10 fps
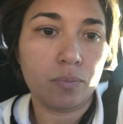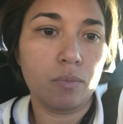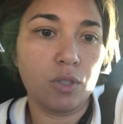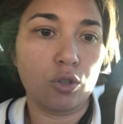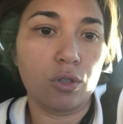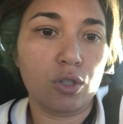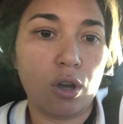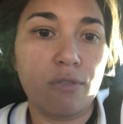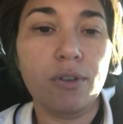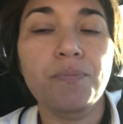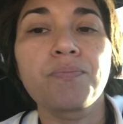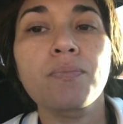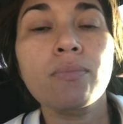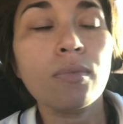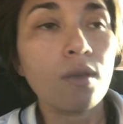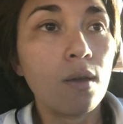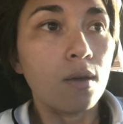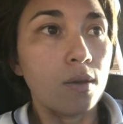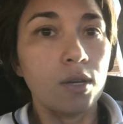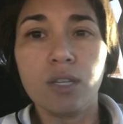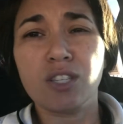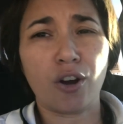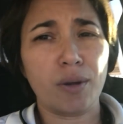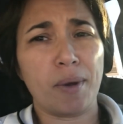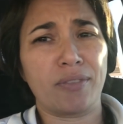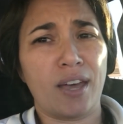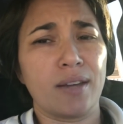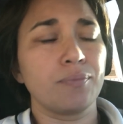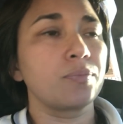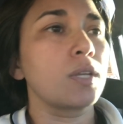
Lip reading: let me turn this off. Sorry about that.